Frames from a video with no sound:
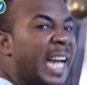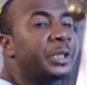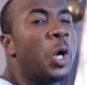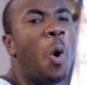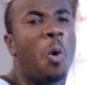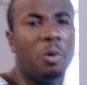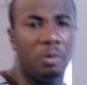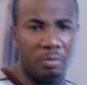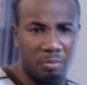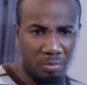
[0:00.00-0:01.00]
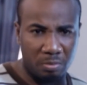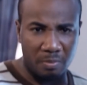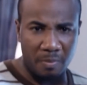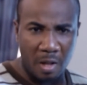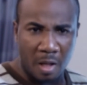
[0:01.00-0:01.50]
I know
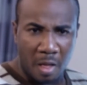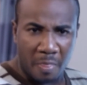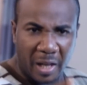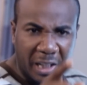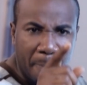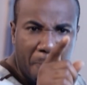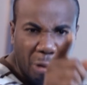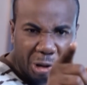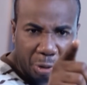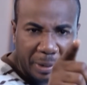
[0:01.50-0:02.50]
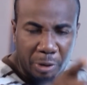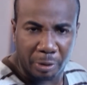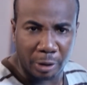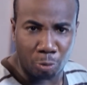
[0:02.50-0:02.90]
that he pushed you into this,